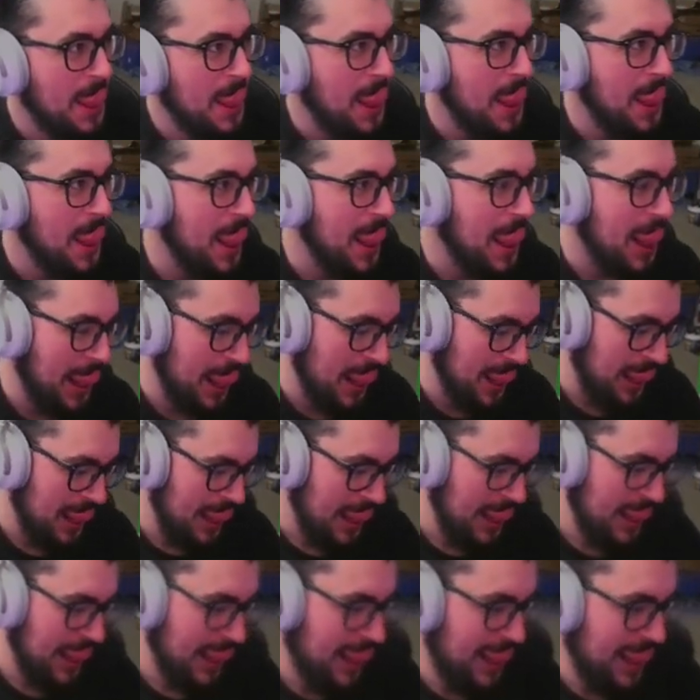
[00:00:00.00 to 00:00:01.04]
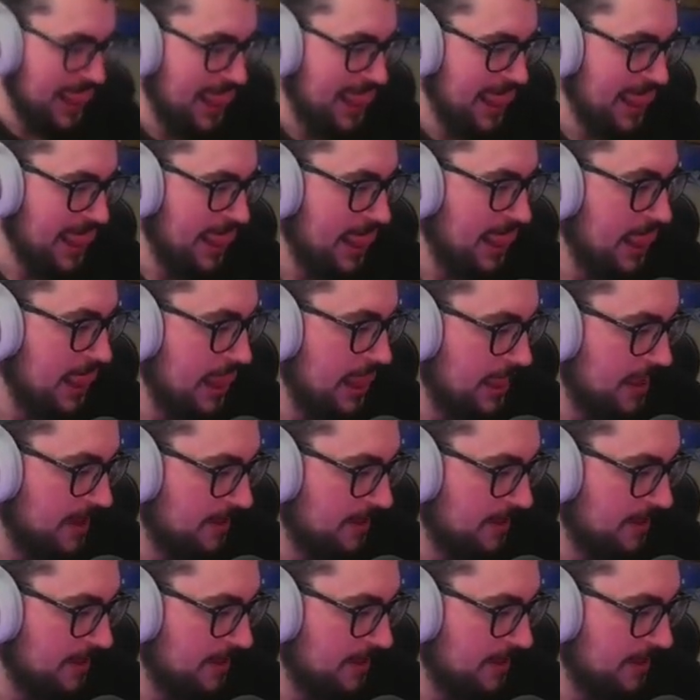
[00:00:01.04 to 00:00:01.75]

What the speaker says: (no one is talking)